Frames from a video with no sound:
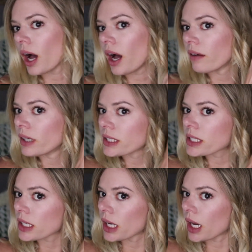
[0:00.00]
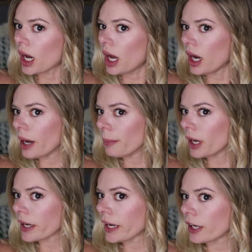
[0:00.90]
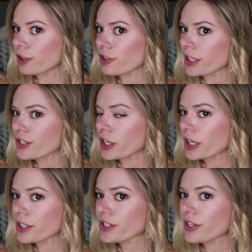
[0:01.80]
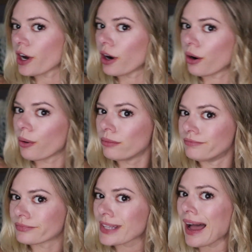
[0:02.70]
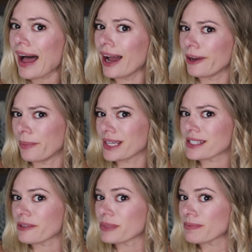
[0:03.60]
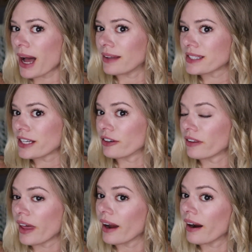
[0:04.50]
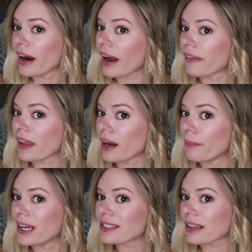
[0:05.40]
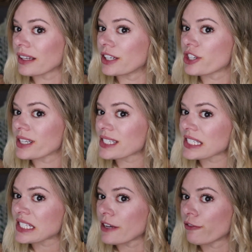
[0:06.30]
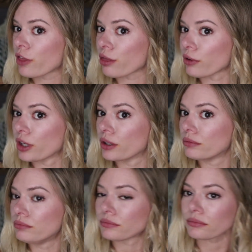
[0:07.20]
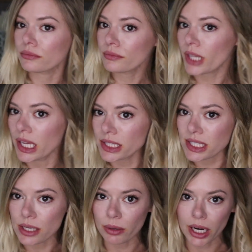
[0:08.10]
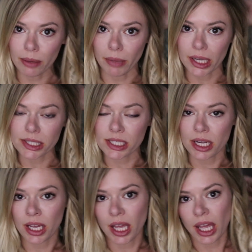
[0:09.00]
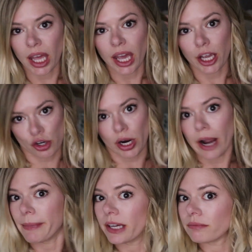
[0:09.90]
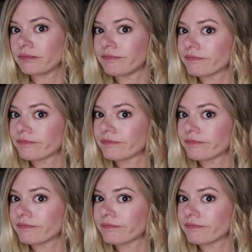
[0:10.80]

Obviously, I am not a hairdresser, so I miss some spots here and there, and then I basically just sift through and see what I missed and grab it.